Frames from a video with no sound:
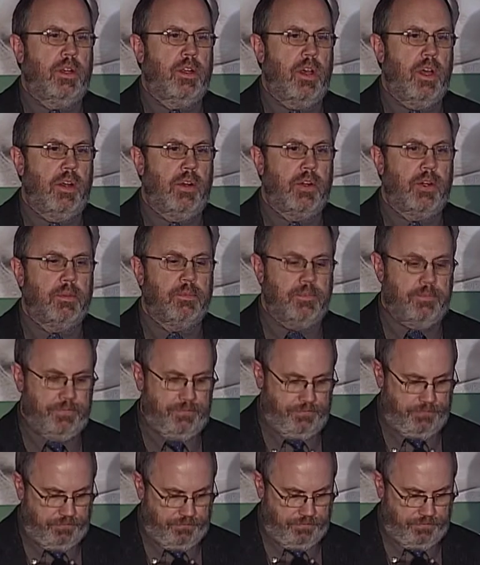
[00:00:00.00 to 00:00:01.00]
hunger.
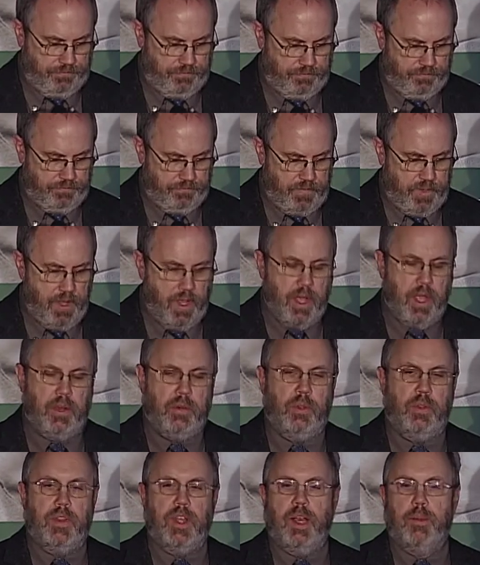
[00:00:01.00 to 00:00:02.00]
I
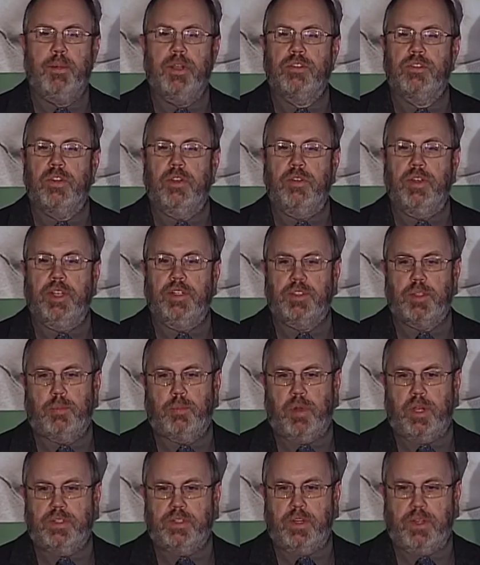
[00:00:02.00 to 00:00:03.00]
do that by serving as the
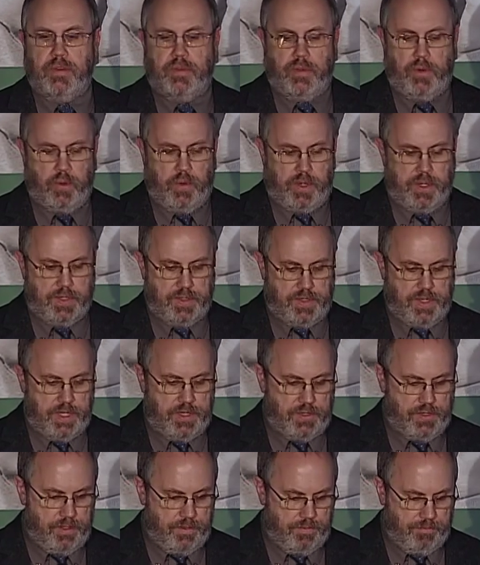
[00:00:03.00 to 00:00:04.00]
president of the
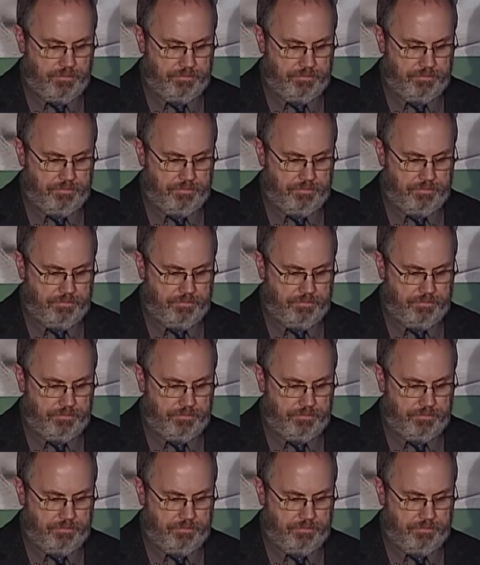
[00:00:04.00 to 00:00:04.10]
organization.